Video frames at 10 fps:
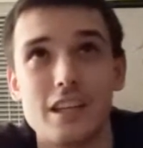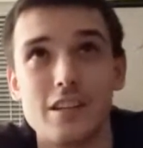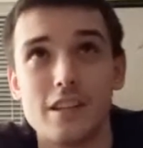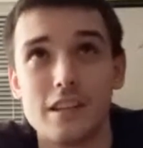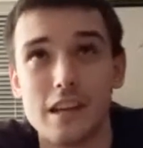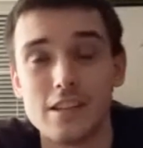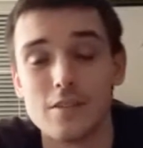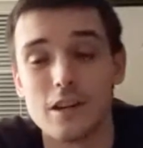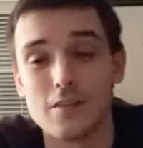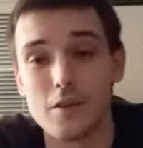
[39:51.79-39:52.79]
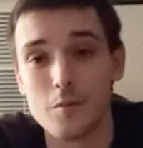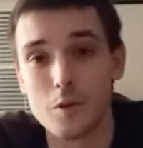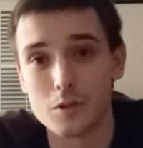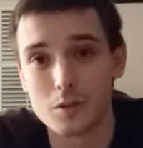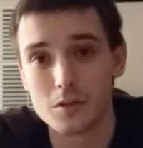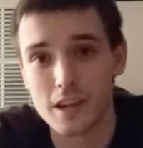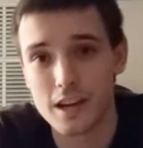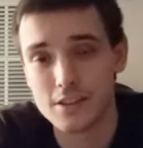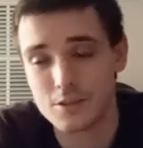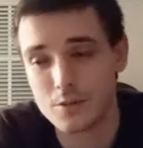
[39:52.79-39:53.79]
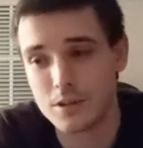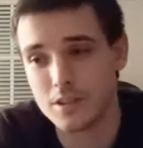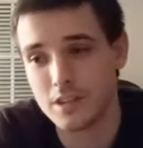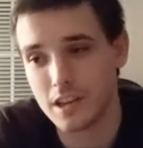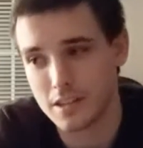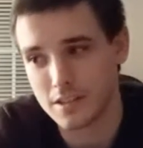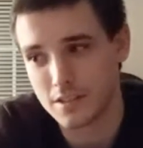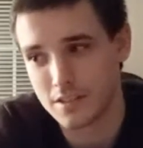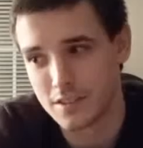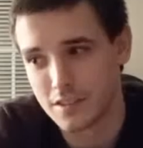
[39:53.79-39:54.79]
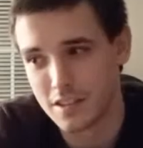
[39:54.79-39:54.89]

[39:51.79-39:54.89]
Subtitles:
And it has a lot of emotional ties to it, yes.